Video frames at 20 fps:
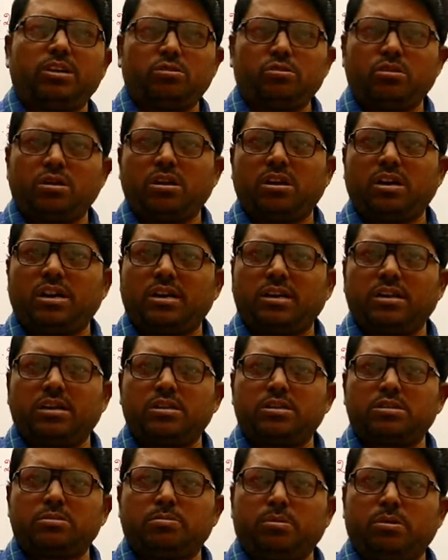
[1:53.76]
and if
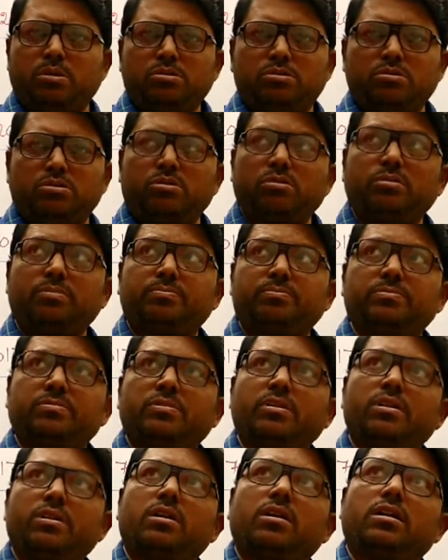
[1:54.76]
you are supposed to
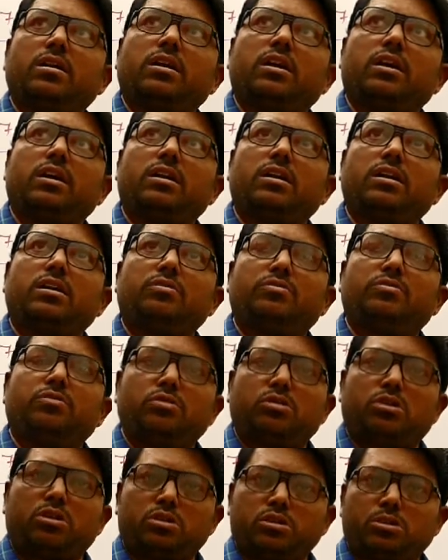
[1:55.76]
prepare a BRS to a
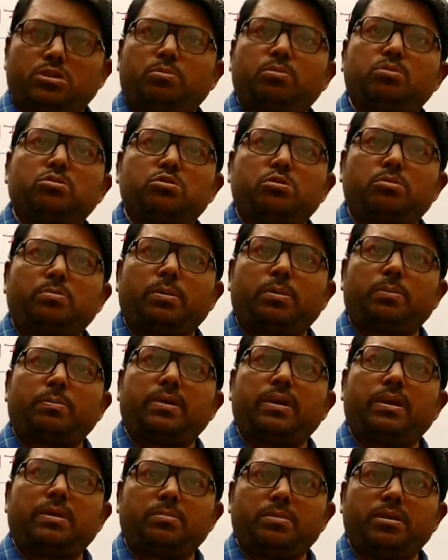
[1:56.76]
particular company,
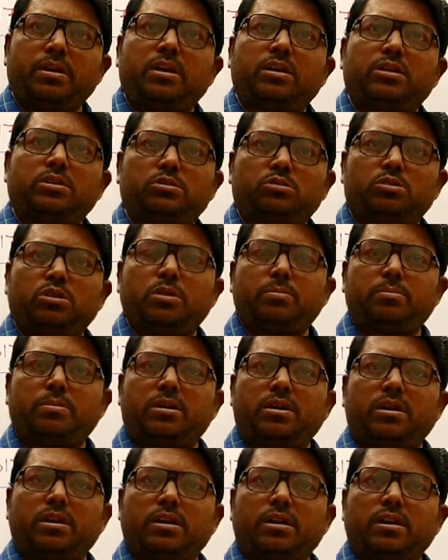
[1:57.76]
nobody will give
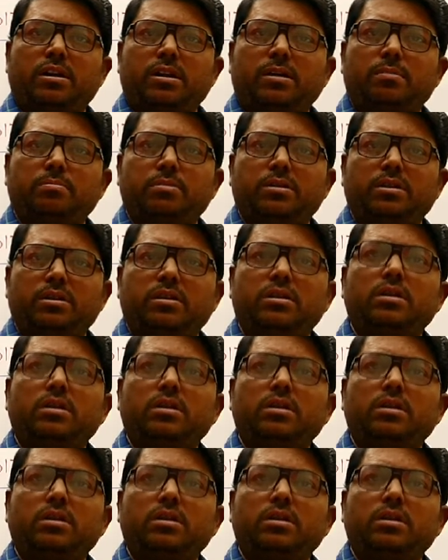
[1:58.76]
the information.